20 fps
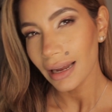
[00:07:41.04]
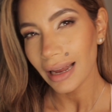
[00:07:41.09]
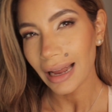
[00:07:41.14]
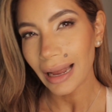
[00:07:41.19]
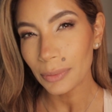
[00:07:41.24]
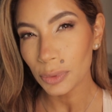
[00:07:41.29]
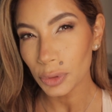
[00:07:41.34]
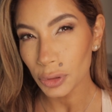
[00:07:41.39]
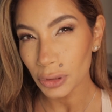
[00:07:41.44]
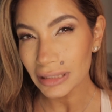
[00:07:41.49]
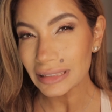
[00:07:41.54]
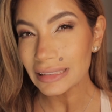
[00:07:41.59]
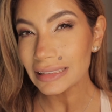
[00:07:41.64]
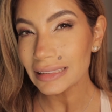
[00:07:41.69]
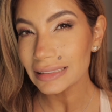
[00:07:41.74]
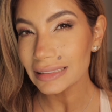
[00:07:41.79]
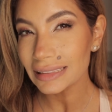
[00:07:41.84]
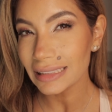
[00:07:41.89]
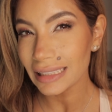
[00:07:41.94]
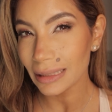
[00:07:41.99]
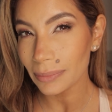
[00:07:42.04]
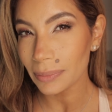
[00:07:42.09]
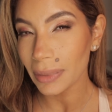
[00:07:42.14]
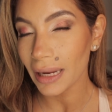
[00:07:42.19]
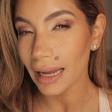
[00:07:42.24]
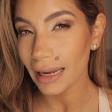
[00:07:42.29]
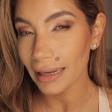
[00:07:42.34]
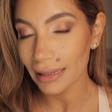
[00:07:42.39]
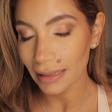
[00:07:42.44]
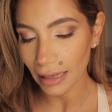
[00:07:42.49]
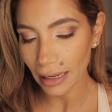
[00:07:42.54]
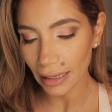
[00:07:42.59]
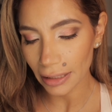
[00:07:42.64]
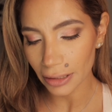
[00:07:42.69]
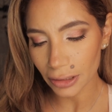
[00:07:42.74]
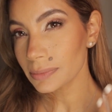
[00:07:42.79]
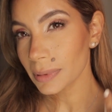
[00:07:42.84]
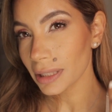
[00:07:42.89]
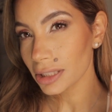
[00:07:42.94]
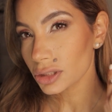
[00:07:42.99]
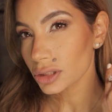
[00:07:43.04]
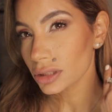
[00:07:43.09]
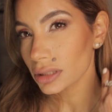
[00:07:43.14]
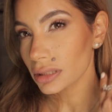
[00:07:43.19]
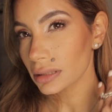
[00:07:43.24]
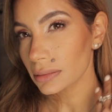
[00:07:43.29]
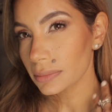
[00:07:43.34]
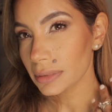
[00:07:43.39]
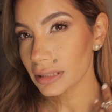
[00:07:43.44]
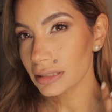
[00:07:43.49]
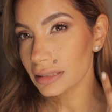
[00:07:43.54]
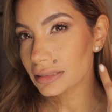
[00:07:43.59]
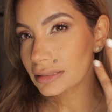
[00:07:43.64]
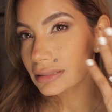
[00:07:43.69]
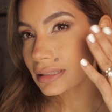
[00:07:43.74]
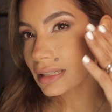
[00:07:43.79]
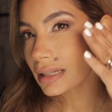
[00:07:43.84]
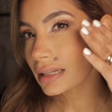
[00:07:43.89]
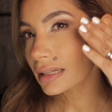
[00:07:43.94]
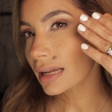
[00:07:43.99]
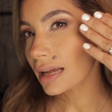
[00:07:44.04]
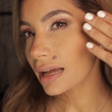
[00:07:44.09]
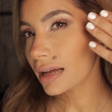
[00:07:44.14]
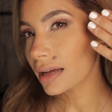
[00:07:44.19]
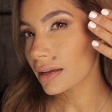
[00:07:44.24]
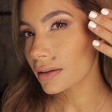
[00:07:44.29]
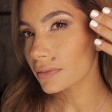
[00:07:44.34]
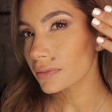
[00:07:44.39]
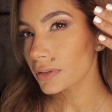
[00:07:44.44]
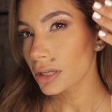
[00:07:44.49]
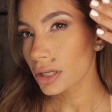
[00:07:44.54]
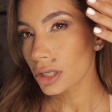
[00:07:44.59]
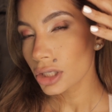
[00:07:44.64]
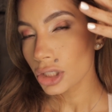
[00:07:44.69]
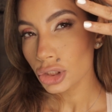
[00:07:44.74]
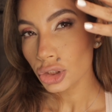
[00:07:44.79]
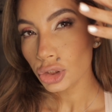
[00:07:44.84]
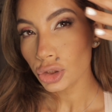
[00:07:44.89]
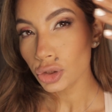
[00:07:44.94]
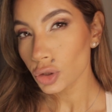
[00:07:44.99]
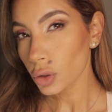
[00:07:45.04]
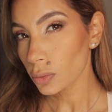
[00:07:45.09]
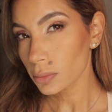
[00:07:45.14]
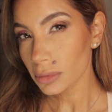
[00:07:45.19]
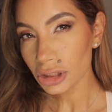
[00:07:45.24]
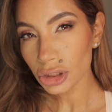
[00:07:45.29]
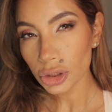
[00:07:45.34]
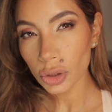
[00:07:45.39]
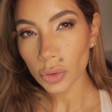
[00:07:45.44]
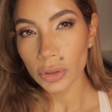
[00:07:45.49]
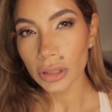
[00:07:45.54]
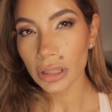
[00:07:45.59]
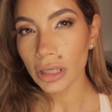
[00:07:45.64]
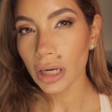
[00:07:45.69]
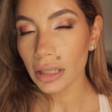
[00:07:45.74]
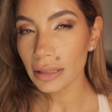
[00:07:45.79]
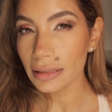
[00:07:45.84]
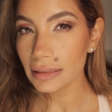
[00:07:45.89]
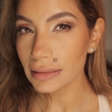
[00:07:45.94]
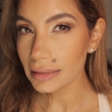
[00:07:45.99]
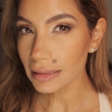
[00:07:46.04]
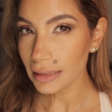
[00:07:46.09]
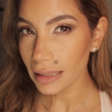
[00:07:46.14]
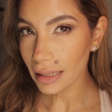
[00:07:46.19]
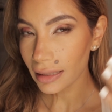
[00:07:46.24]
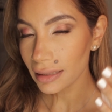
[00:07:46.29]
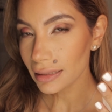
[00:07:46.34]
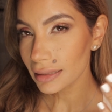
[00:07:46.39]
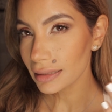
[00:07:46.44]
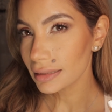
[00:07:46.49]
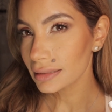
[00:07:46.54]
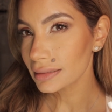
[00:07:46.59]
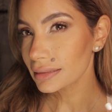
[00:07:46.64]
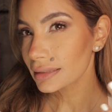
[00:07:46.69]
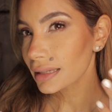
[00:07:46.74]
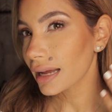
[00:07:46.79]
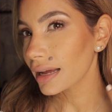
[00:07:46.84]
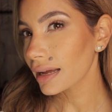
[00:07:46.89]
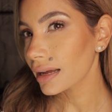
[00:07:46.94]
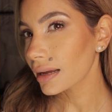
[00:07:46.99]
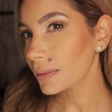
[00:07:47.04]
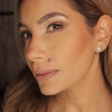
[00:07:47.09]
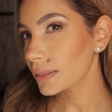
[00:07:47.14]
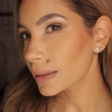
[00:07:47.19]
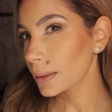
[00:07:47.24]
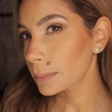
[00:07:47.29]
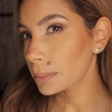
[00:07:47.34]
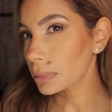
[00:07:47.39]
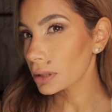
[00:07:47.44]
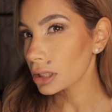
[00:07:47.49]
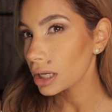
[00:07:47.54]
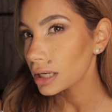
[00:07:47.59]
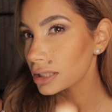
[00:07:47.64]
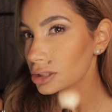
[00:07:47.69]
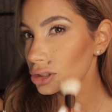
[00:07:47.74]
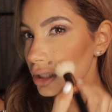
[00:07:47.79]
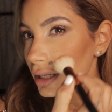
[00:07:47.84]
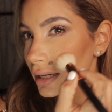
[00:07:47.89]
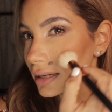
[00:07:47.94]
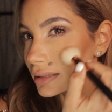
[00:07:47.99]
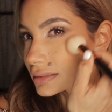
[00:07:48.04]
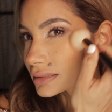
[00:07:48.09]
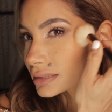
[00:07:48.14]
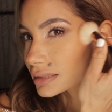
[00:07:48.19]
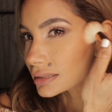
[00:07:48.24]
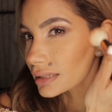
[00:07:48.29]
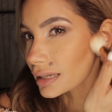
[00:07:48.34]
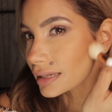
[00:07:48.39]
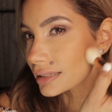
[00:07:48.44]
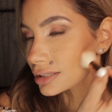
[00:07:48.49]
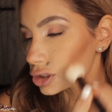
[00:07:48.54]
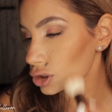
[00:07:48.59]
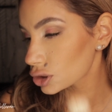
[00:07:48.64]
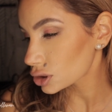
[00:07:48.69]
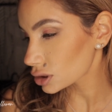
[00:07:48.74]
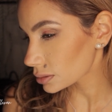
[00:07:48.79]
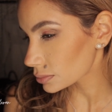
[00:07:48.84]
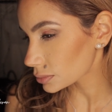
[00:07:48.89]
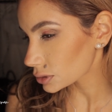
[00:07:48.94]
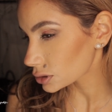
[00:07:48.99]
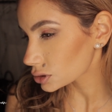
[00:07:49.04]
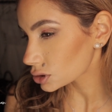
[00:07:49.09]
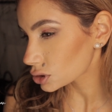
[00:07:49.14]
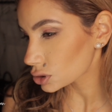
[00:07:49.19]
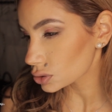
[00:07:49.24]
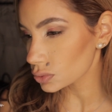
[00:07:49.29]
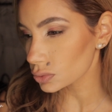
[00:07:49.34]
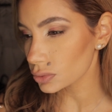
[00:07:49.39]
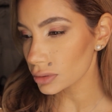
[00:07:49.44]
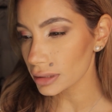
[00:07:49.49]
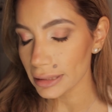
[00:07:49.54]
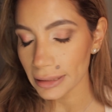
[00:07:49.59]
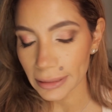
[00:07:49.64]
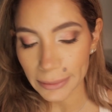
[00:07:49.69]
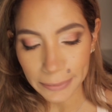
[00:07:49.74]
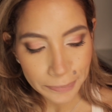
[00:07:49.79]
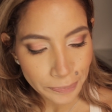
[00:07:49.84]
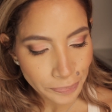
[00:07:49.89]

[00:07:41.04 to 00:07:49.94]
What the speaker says: I'm going to skip highlighter, especially because I have so much going on in the eyes. The blush has a nice shimmer to it,